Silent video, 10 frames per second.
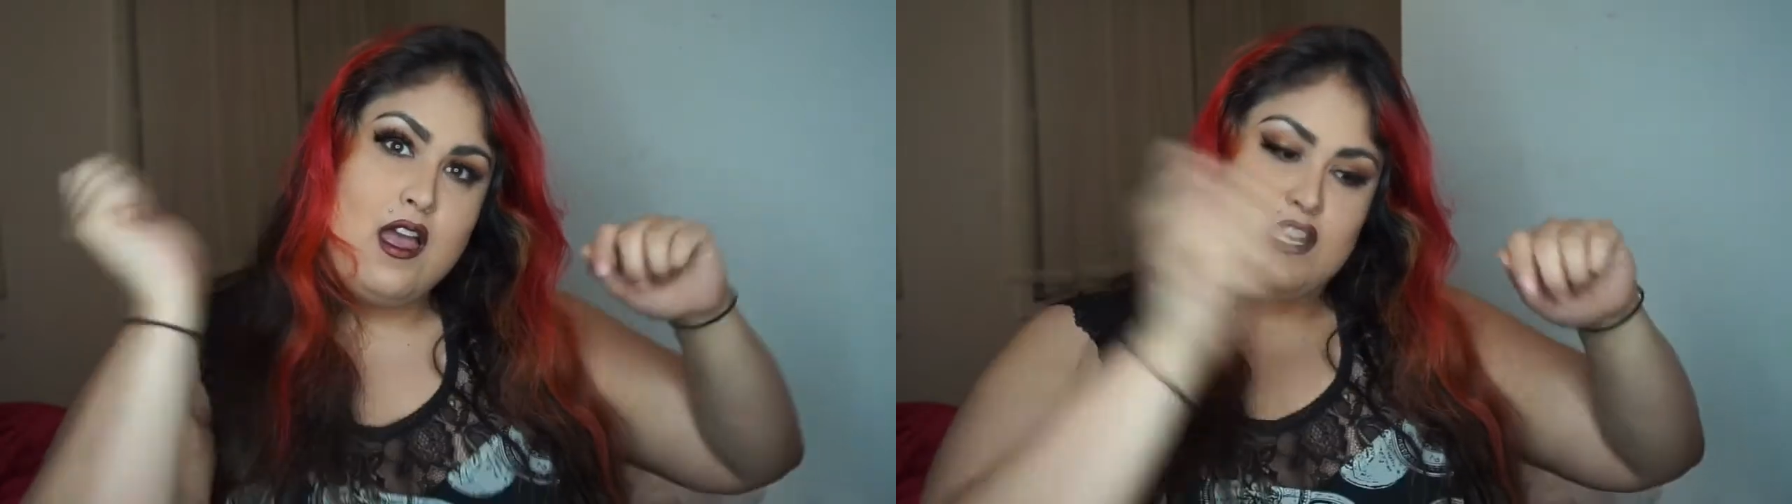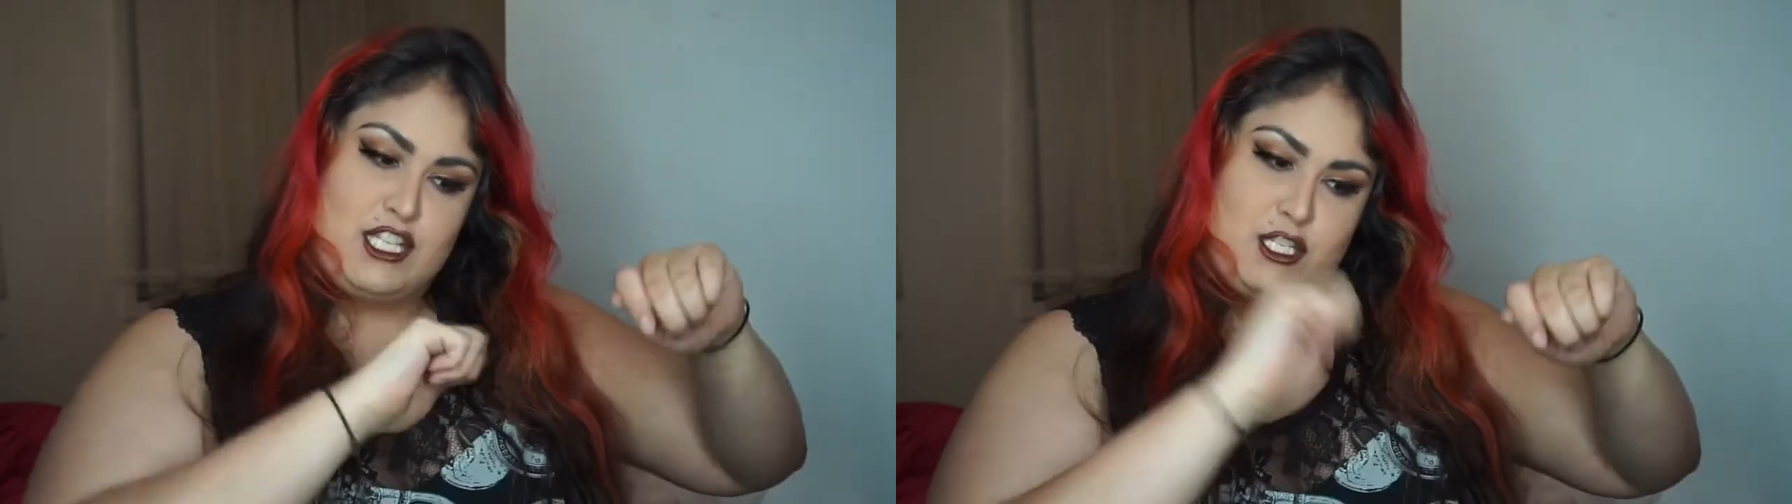
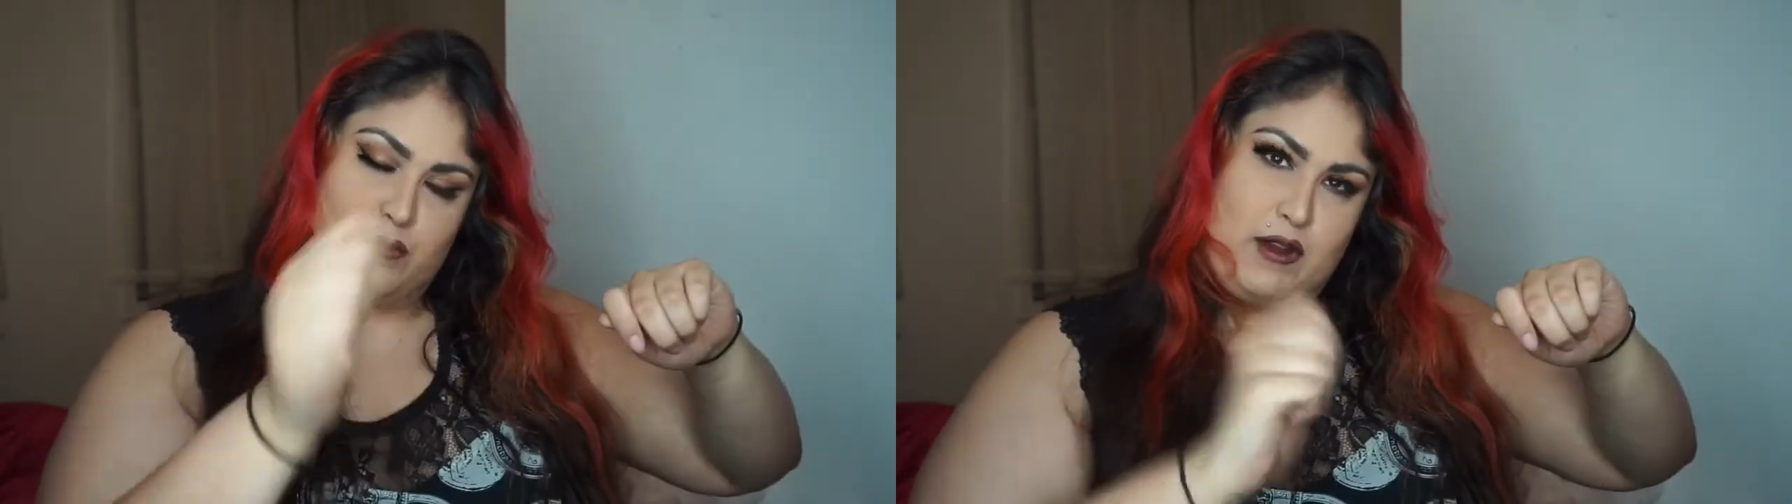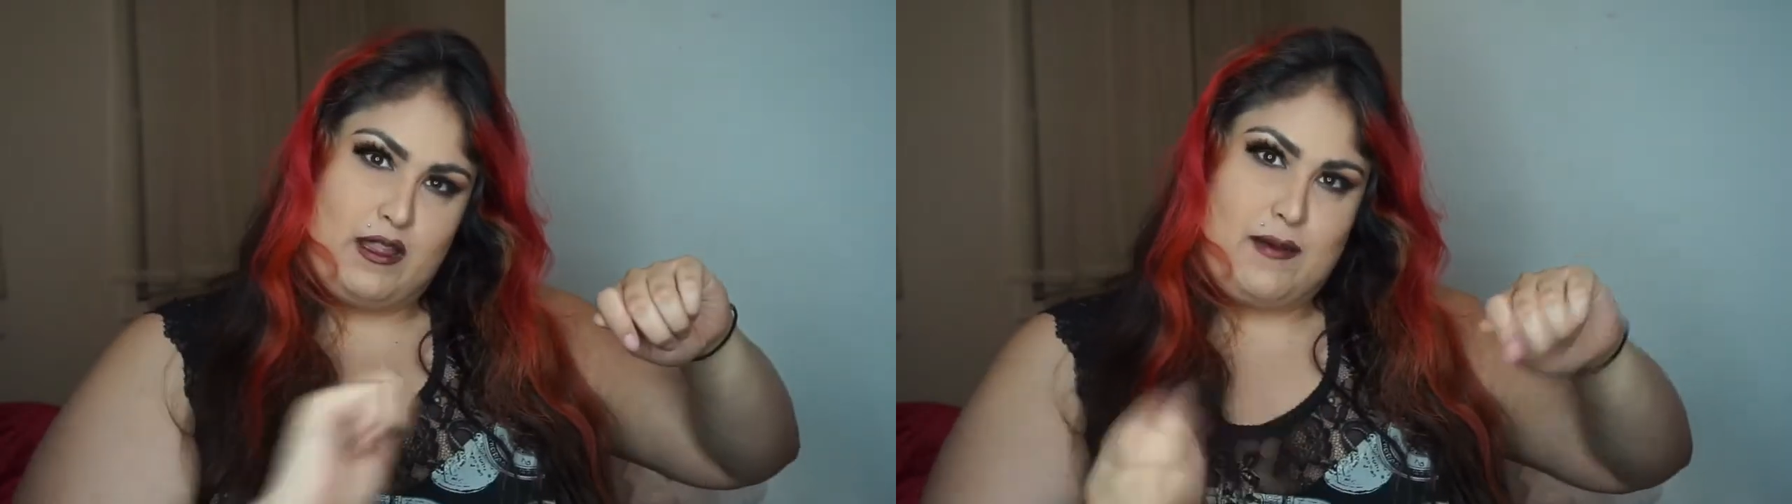
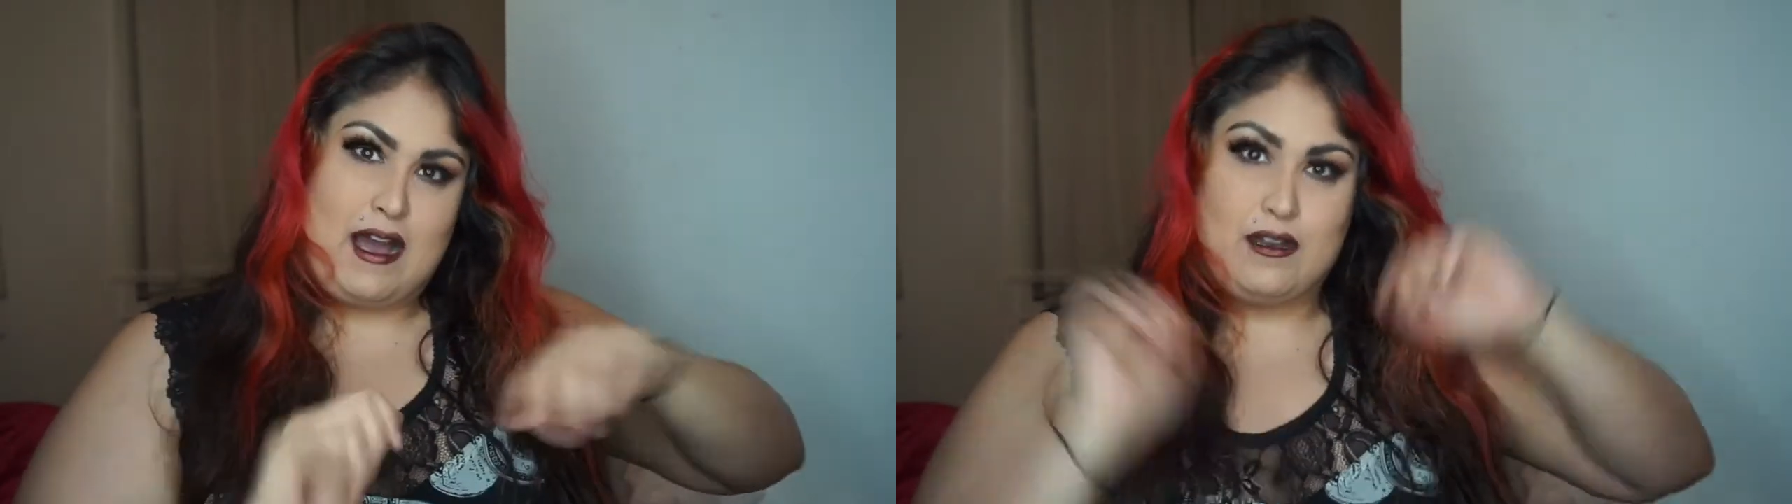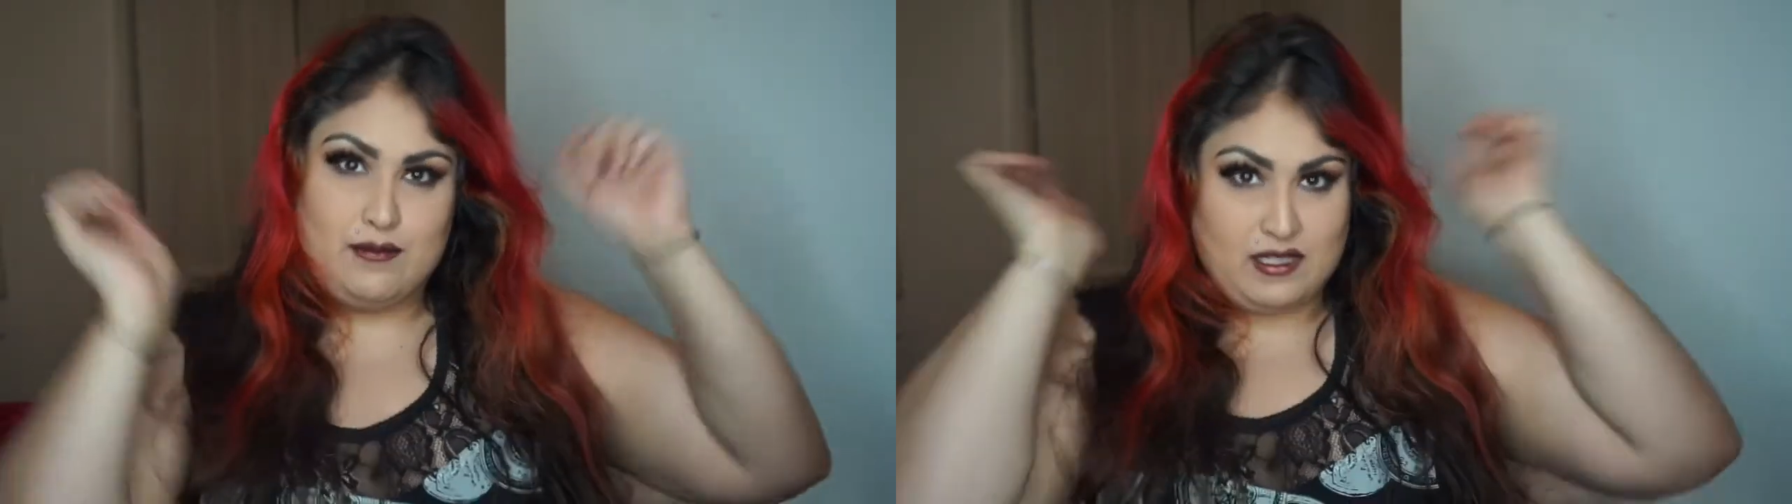spray the
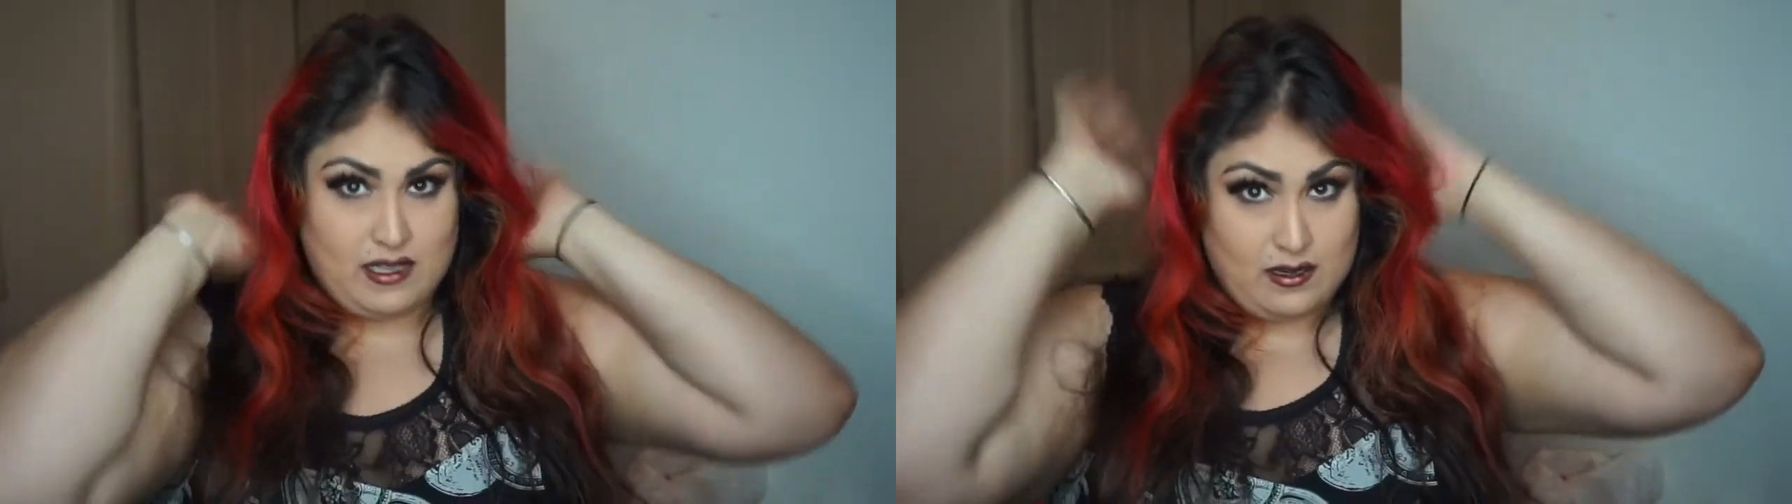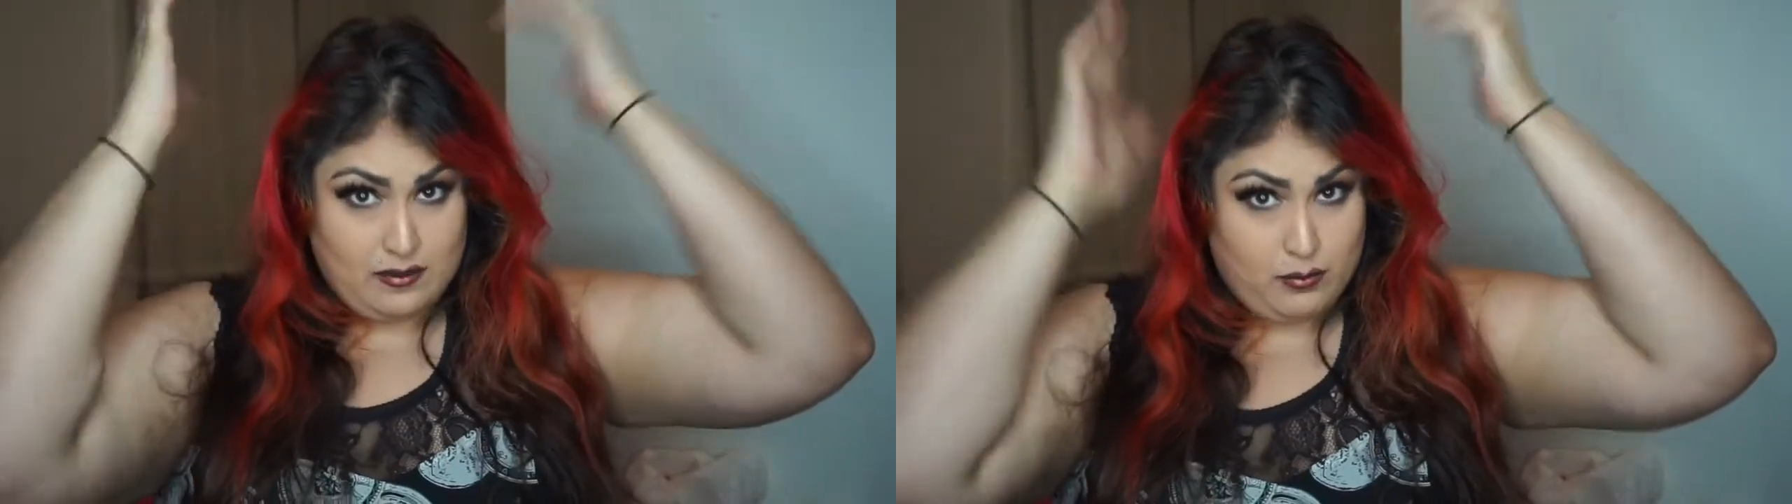bottoms and
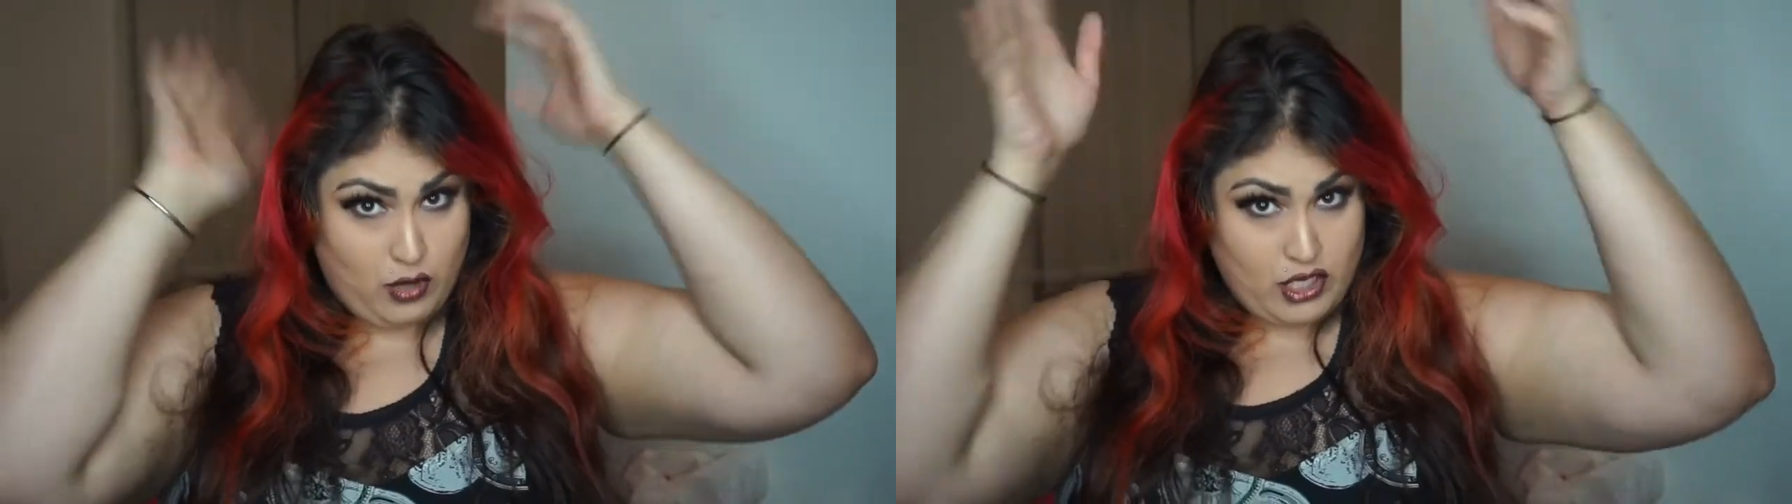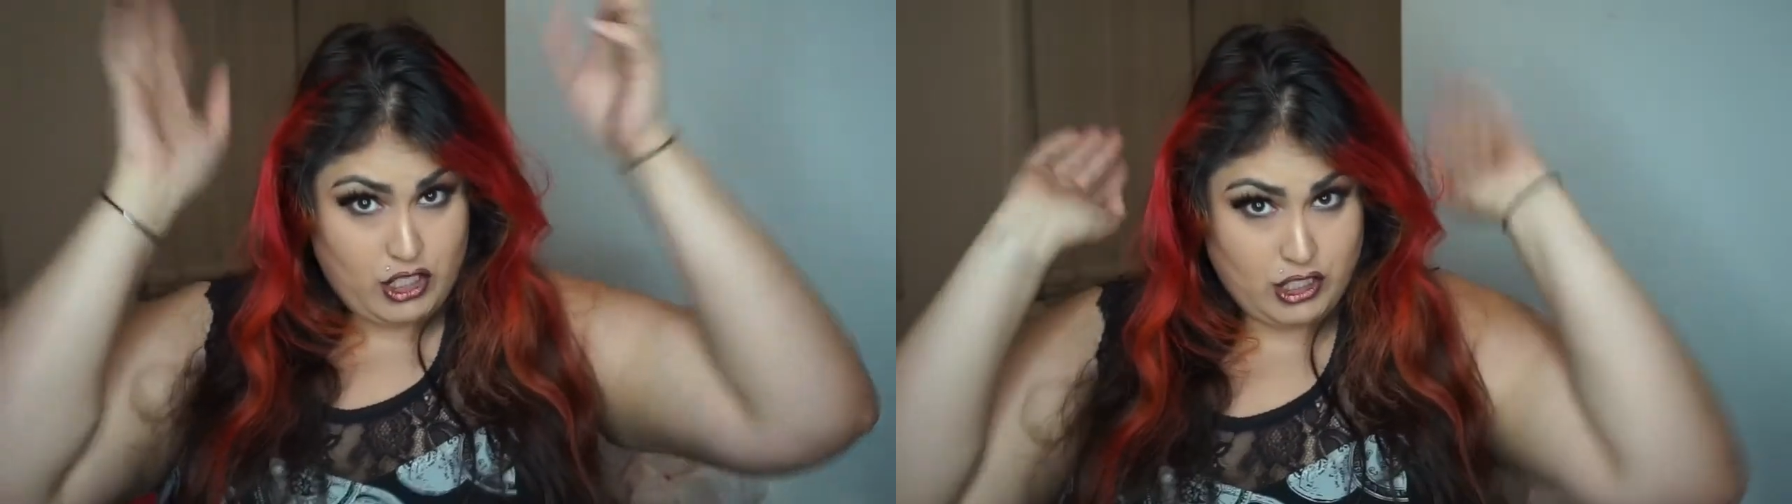then brush